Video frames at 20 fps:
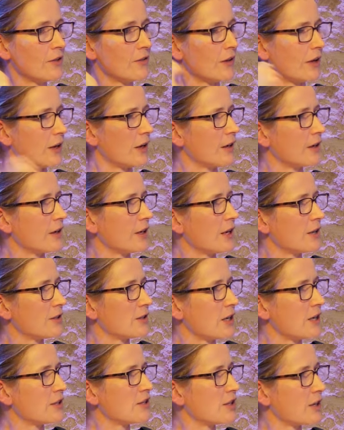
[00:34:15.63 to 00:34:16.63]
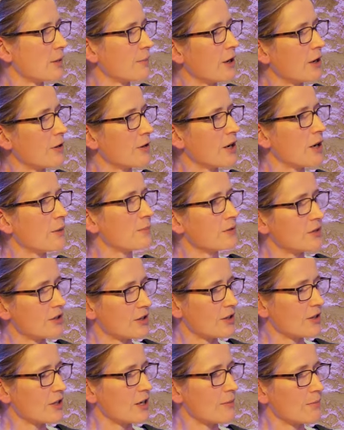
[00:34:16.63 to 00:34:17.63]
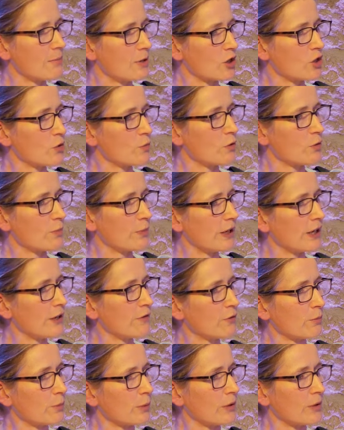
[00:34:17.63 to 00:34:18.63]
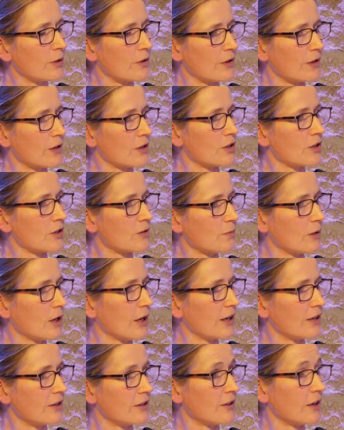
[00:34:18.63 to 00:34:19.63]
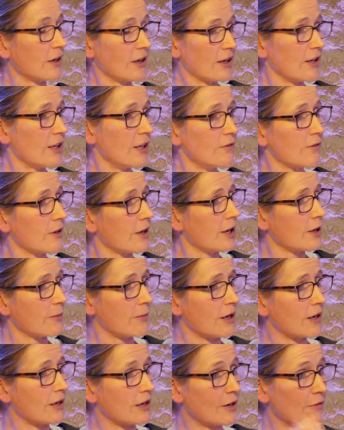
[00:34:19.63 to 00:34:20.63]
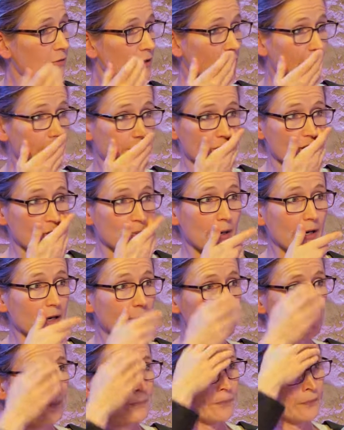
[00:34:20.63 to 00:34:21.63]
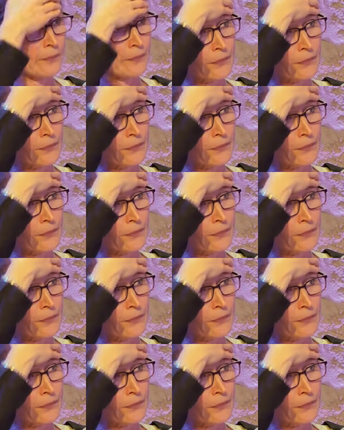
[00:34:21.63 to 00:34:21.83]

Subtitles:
then it somehow comes to seem much more believable that I can live like a man in every other respect.